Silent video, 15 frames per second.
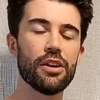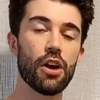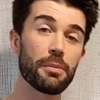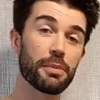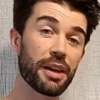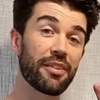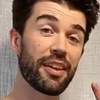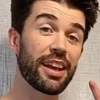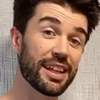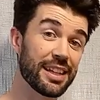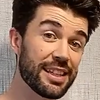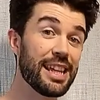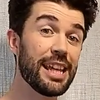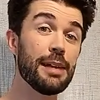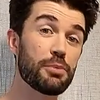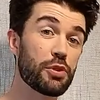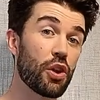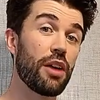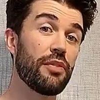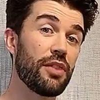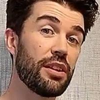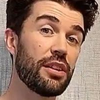I'm going to take a deep
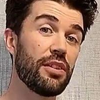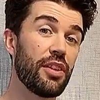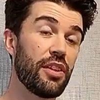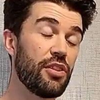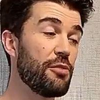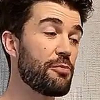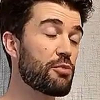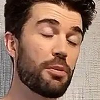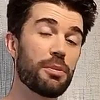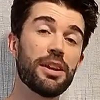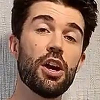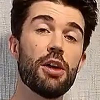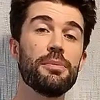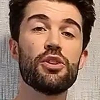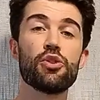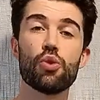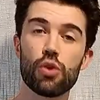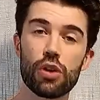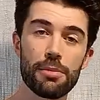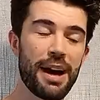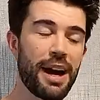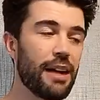dive into this. You've probably heard me
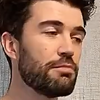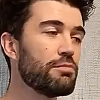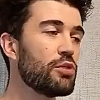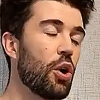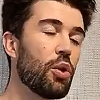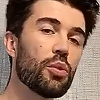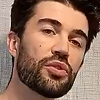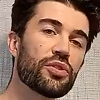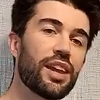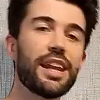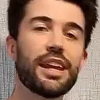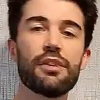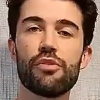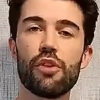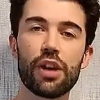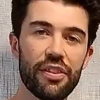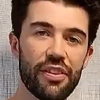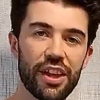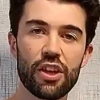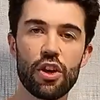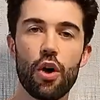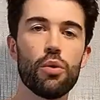talk about goal setting and finding their
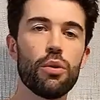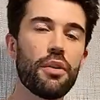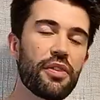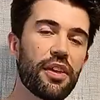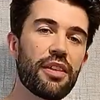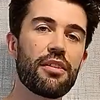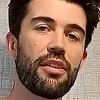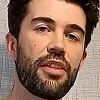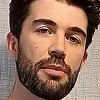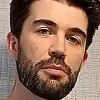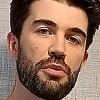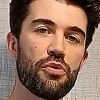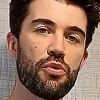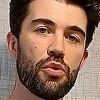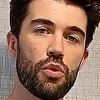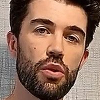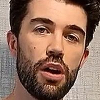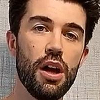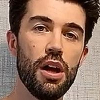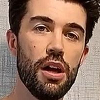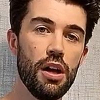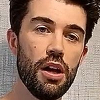goal and things like that before.
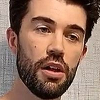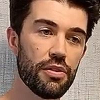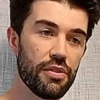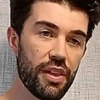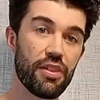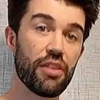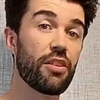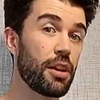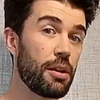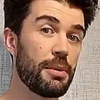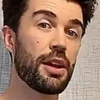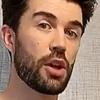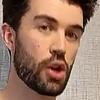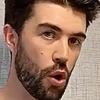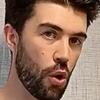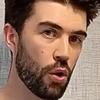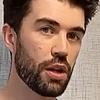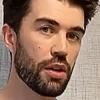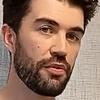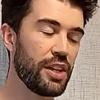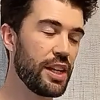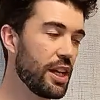This is going to be a
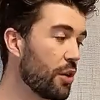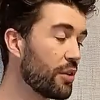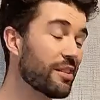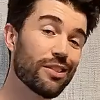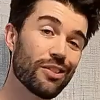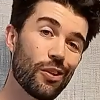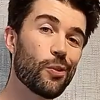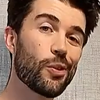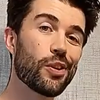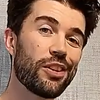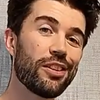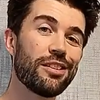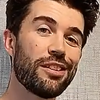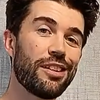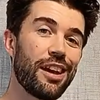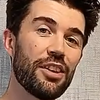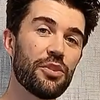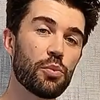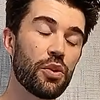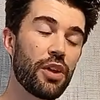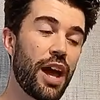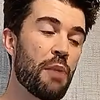longer video. It's longer than today's one.